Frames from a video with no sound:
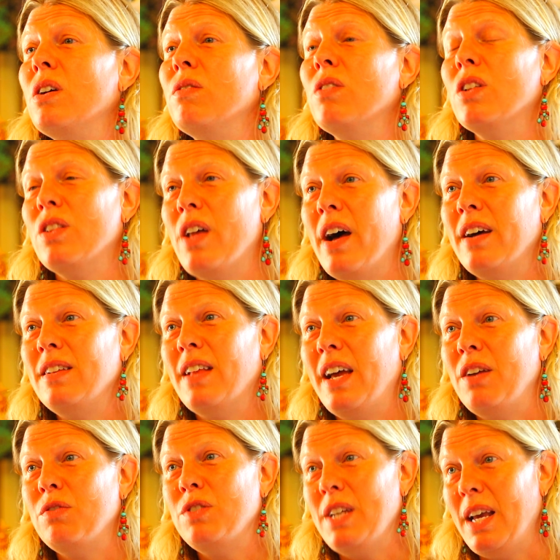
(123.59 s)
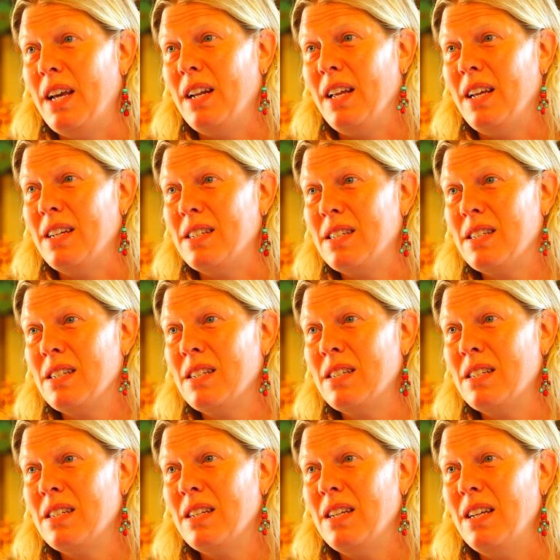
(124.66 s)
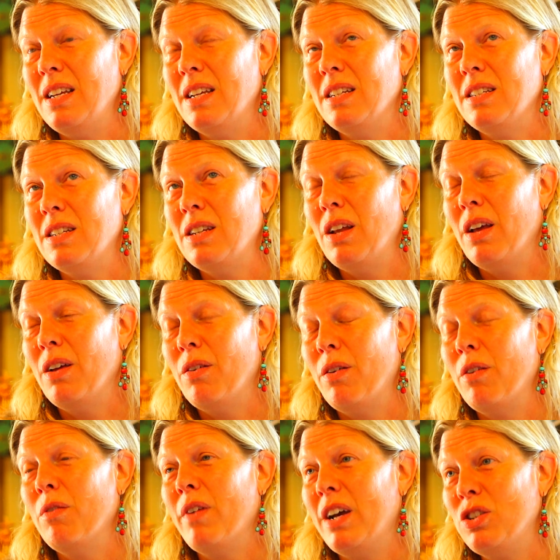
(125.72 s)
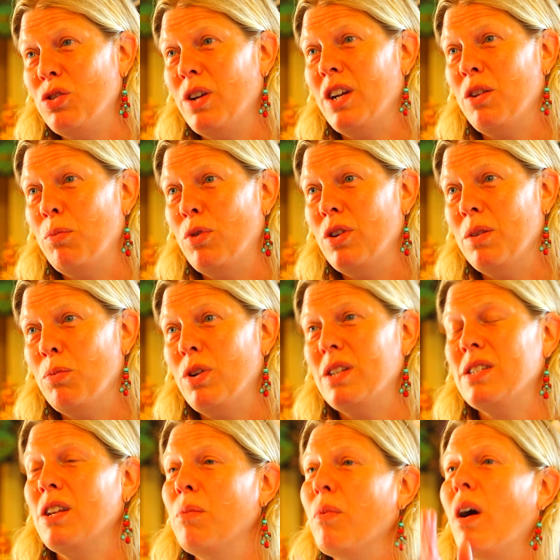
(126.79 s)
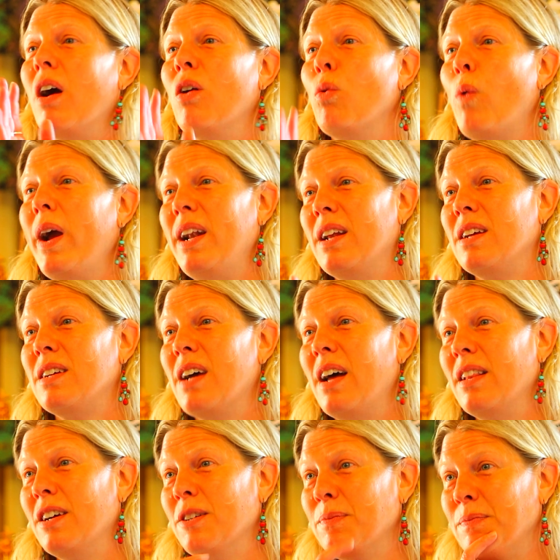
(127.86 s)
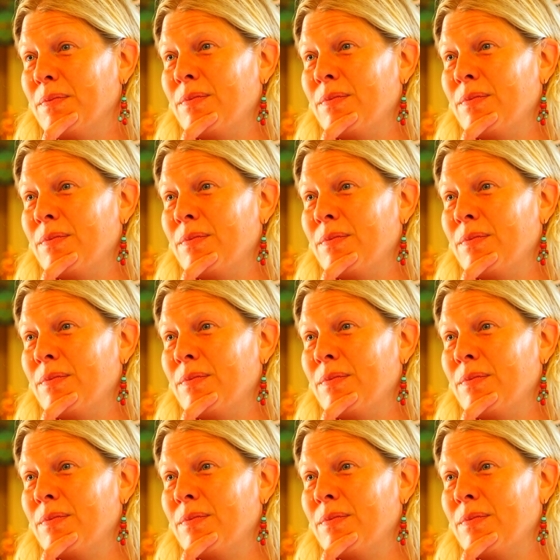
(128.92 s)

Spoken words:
of the long life deities in Vajrayana Buddhism are white in color.